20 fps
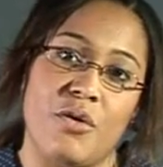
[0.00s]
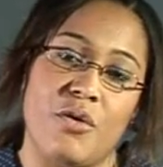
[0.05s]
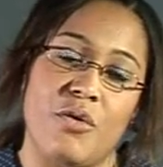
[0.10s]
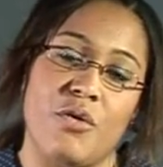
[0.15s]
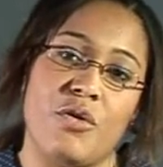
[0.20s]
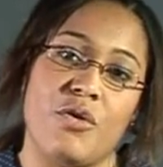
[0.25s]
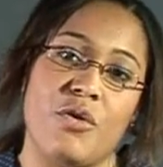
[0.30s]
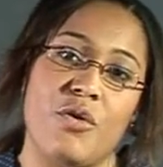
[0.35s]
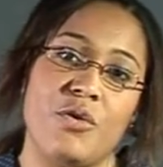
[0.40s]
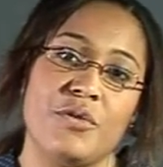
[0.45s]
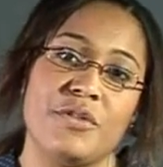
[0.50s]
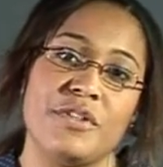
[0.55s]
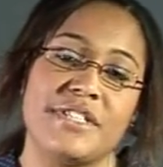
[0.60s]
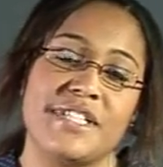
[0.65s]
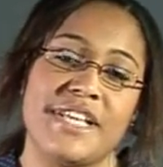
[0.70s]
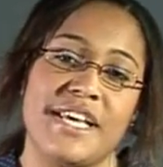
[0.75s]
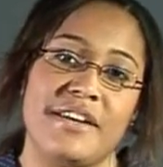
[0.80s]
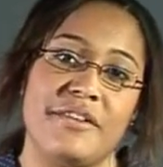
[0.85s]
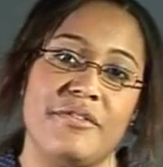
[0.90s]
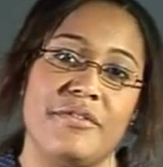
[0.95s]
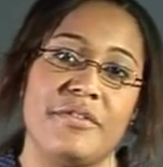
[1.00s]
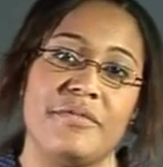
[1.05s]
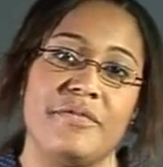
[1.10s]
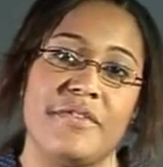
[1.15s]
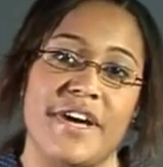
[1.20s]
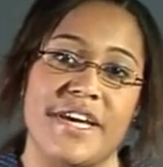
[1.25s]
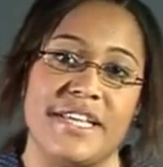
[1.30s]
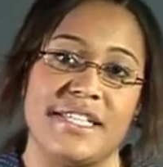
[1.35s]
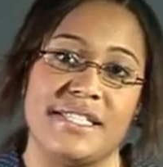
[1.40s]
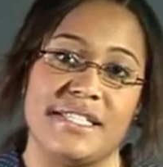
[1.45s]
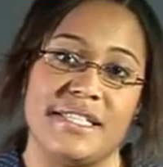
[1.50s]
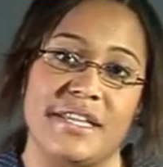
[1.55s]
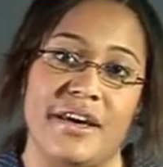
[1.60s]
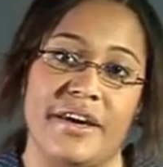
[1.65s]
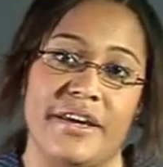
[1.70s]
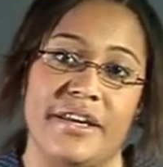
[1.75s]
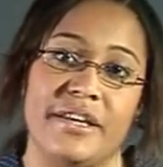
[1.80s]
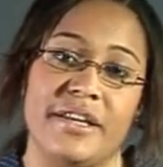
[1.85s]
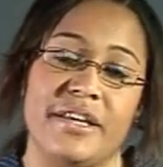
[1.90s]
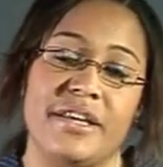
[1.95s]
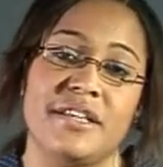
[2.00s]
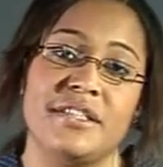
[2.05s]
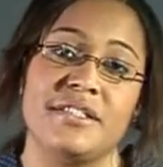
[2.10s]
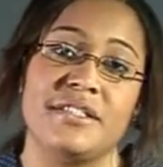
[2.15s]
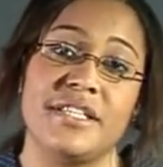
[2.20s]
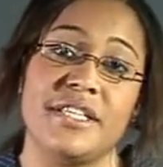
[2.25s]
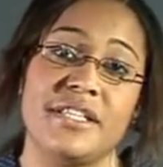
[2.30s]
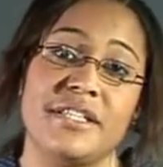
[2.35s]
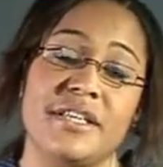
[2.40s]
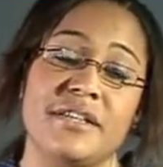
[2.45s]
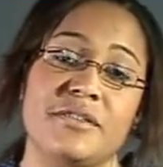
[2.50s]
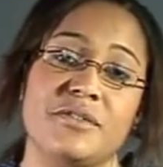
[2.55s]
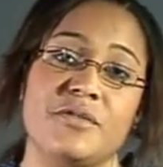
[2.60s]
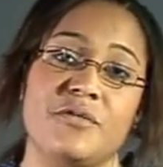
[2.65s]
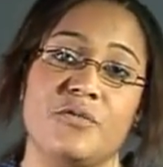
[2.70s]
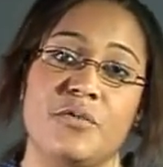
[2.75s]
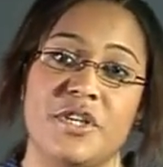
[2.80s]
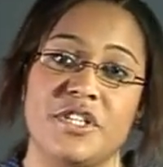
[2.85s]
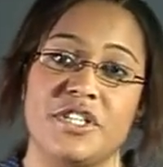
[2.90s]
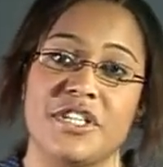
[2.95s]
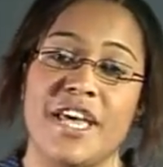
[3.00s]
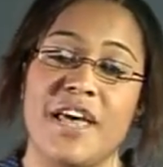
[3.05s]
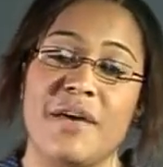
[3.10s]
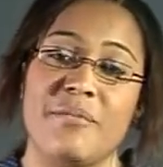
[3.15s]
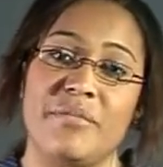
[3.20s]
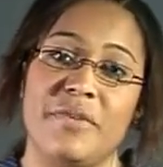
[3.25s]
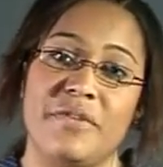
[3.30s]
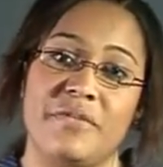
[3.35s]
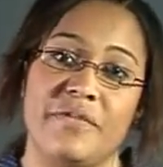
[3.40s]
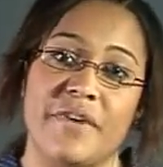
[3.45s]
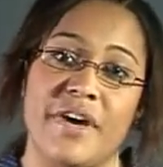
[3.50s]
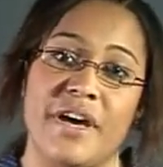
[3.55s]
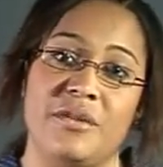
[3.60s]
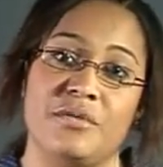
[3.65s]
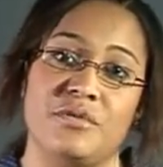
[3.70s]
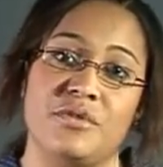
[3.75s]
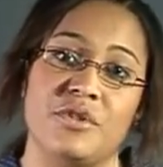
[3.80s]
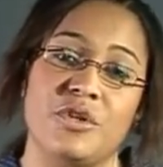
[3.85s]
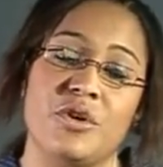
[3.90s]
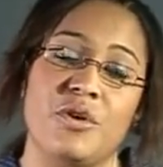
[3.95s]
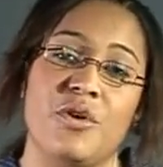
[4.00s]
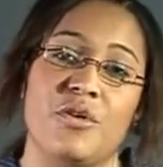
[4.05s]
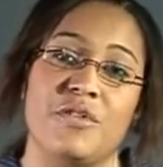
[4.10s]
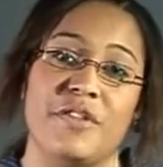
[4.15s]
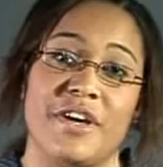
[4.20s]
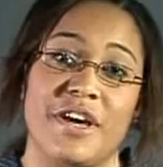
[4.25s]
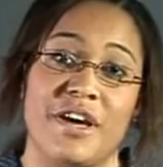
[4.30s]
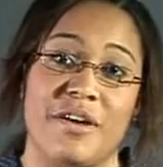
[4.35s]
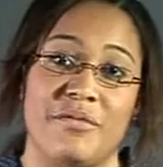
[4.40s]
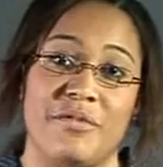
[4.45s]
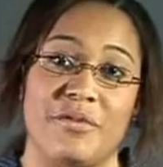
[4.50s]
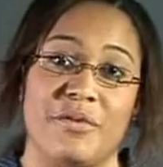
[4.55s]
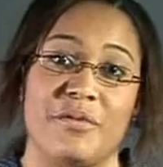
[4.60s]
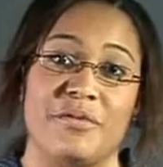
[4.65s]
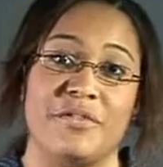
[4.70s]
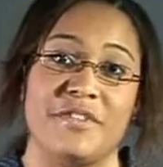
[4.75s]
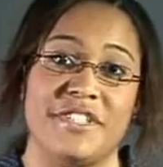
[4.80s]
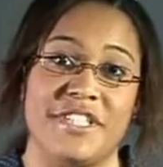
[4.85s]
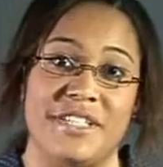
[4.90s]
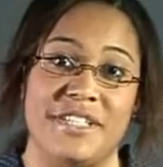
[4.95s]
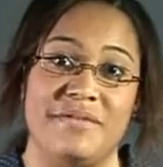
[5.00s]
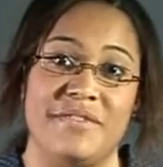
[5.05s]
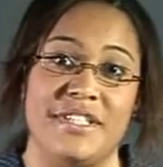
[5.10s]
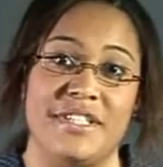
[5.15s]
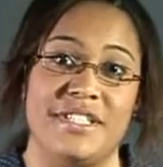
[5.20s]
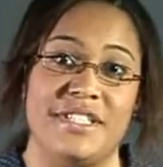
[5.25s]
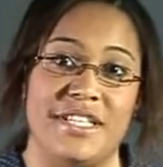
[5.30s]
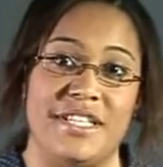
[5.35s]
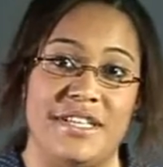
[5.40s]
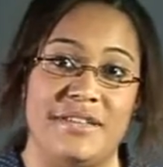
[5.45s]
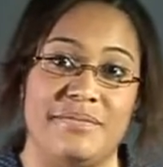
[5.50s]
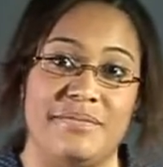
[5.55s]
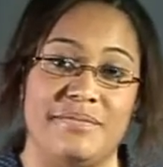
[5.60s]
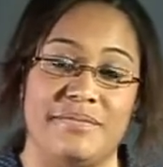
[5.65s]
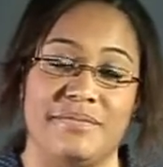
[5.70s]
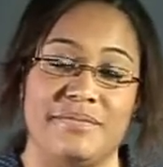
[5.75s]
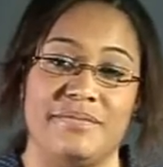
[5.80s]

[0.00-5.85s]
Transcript: or call the TENA advice line, details of which can be found on the cover of the D V D.